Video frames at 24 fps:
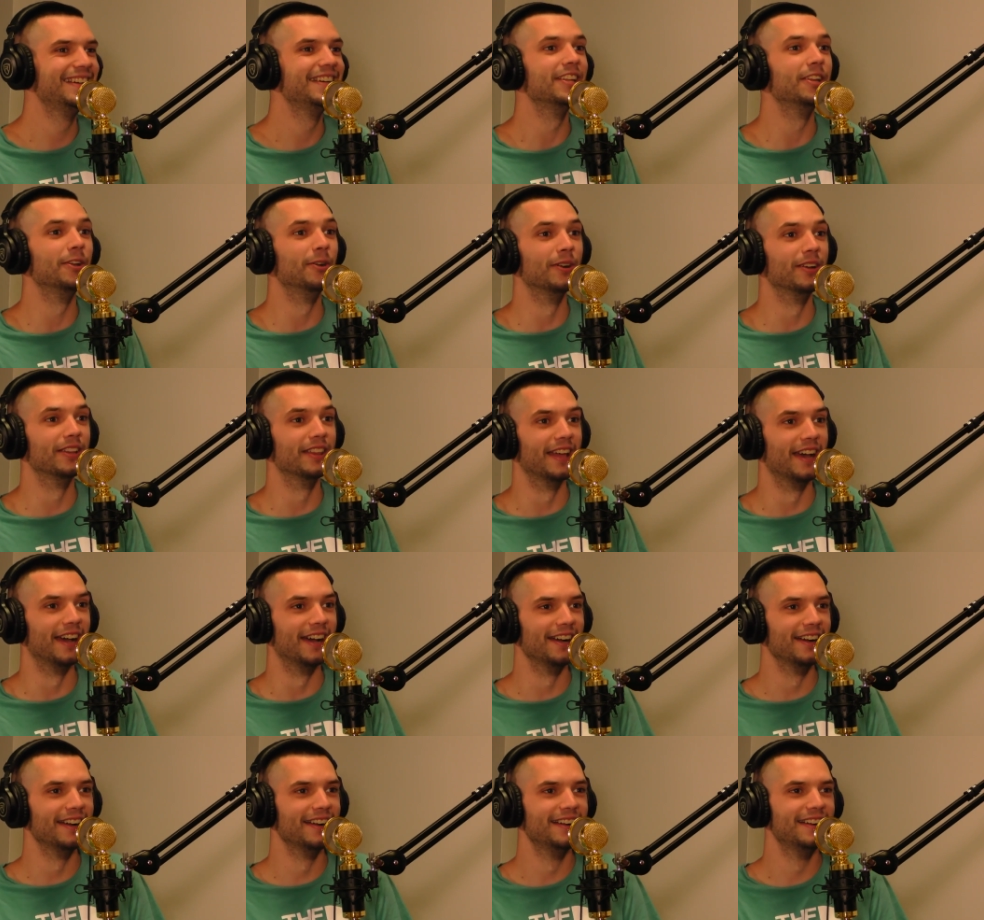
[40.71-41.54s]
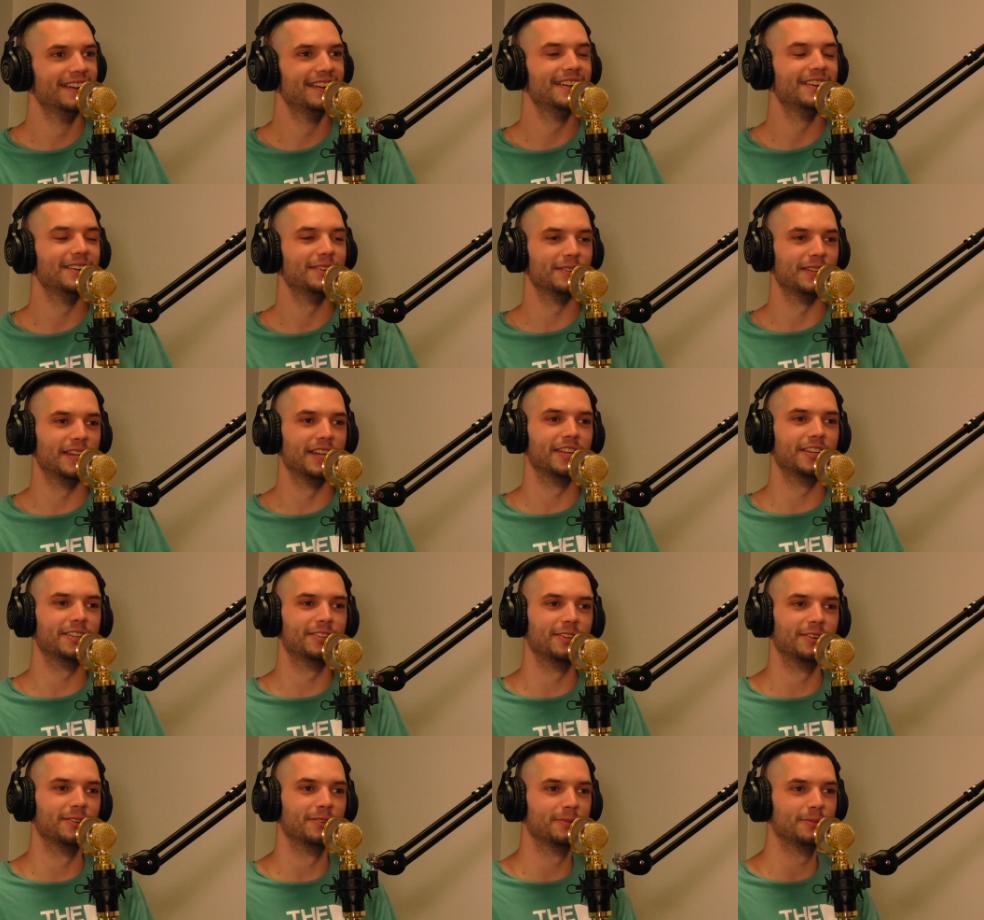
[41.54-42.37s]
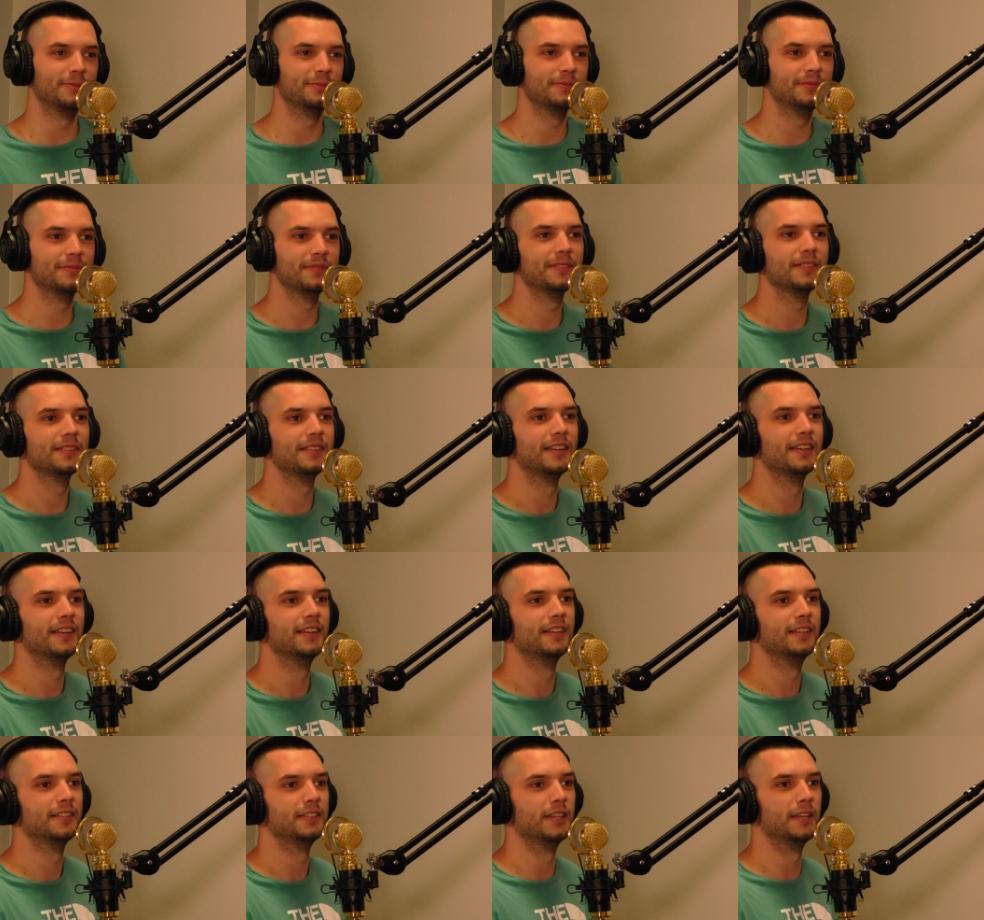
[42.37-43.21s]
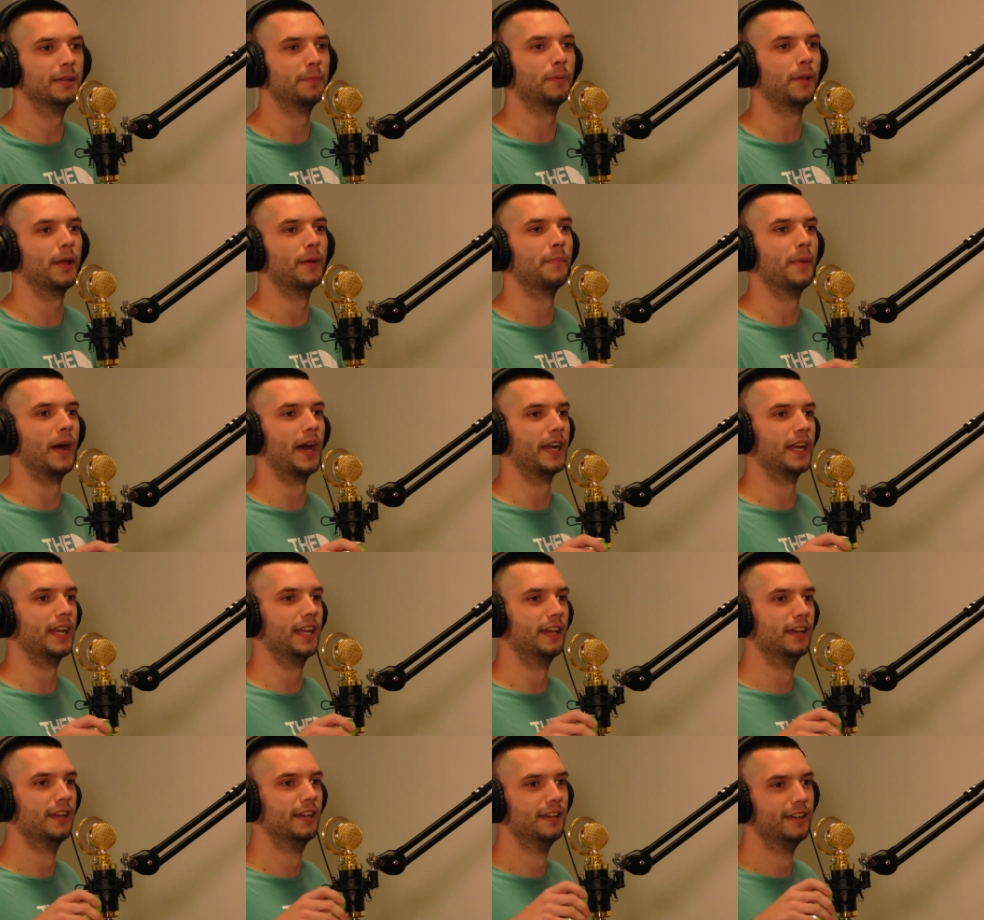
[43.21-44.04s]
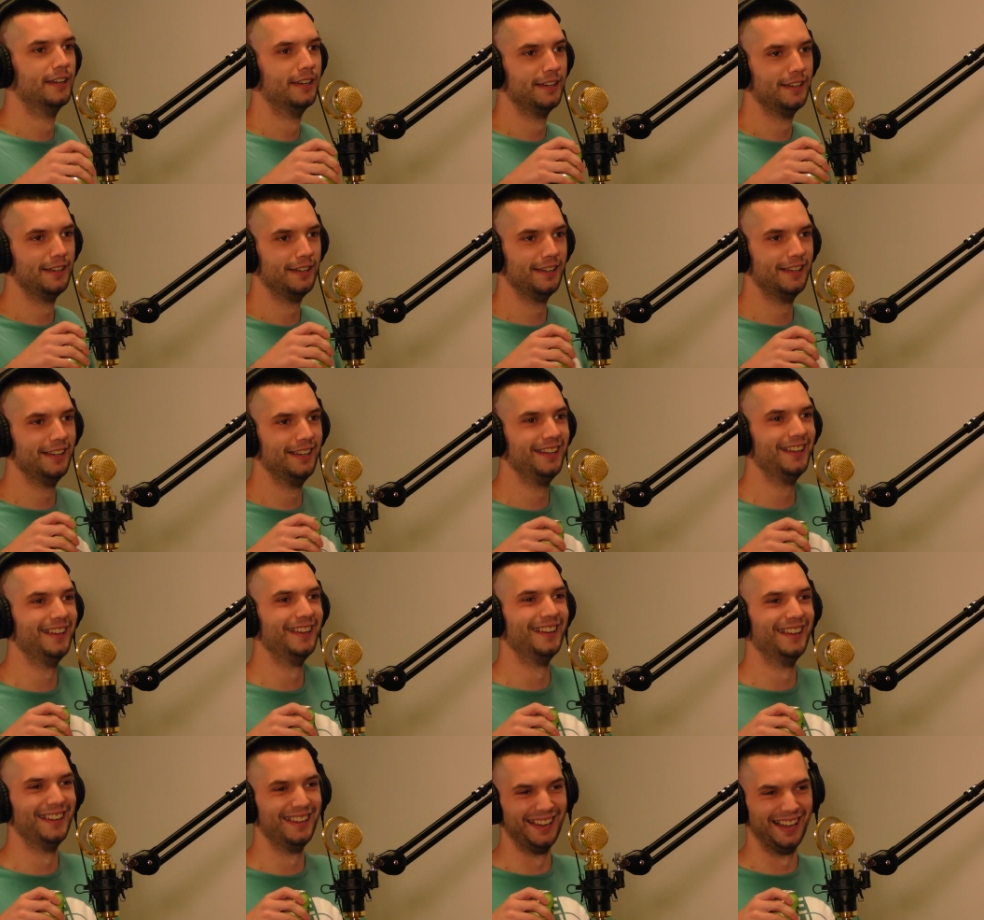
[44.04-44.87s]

you were there. Were you? He do. Oh man, did you play Betty? Yeah, that was the last